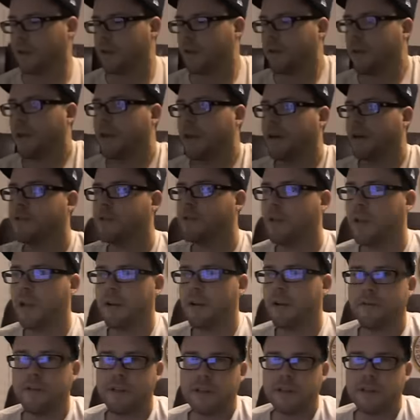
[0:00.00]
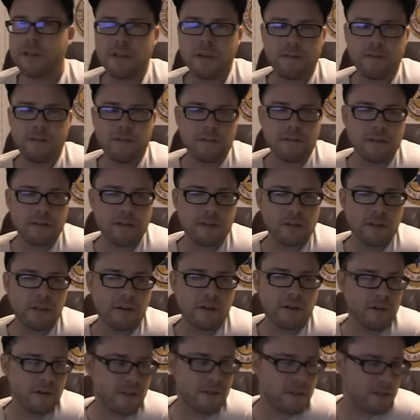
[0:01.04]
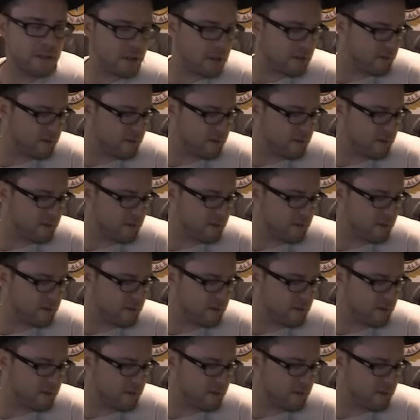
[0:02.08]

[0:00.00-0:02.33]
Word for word: yeah, so a lot of free stuff, a lot of fun stuff.